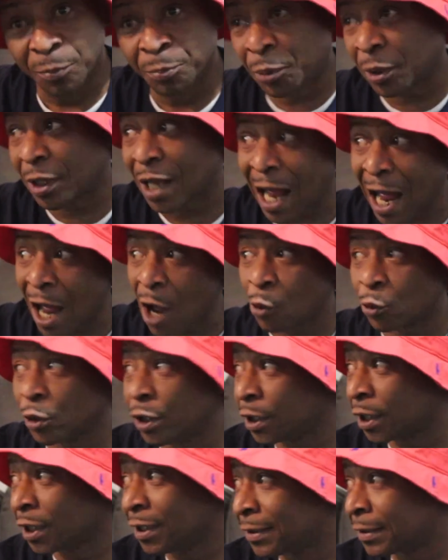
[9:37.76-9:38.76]
But I
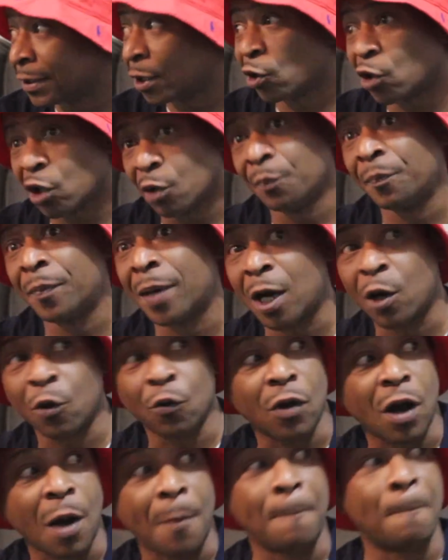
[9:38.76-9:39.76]
only can talk
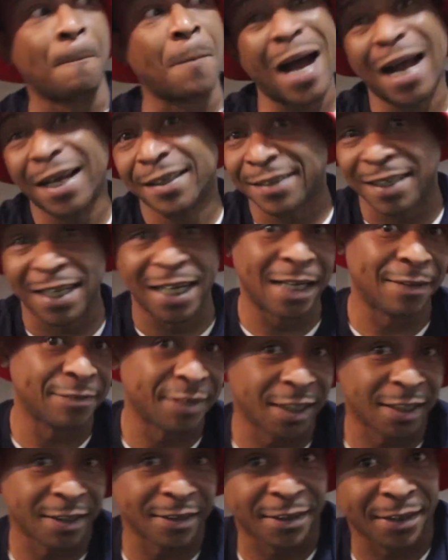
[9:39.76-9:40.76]
about my time
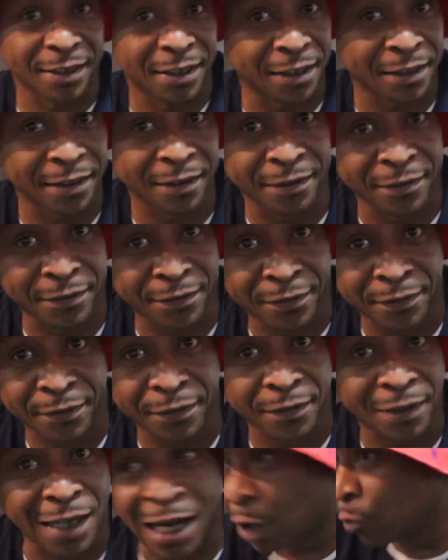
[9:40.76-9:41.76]
there I feel
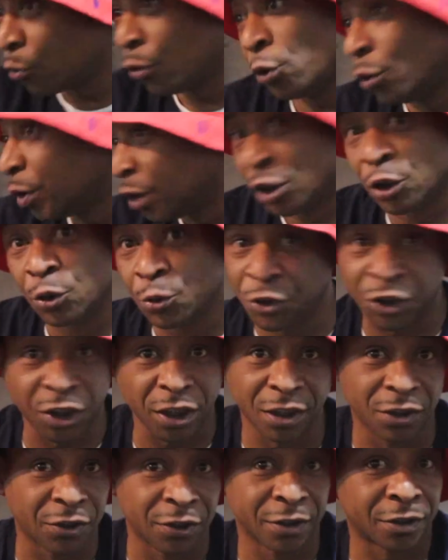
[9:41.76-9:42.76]
you. I don't know this new
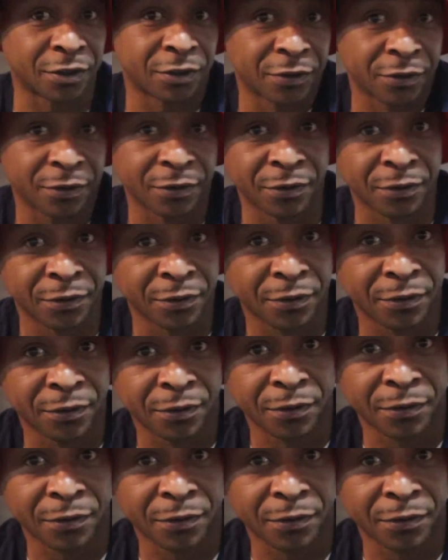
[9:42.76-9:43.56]
shit going on. I feel you.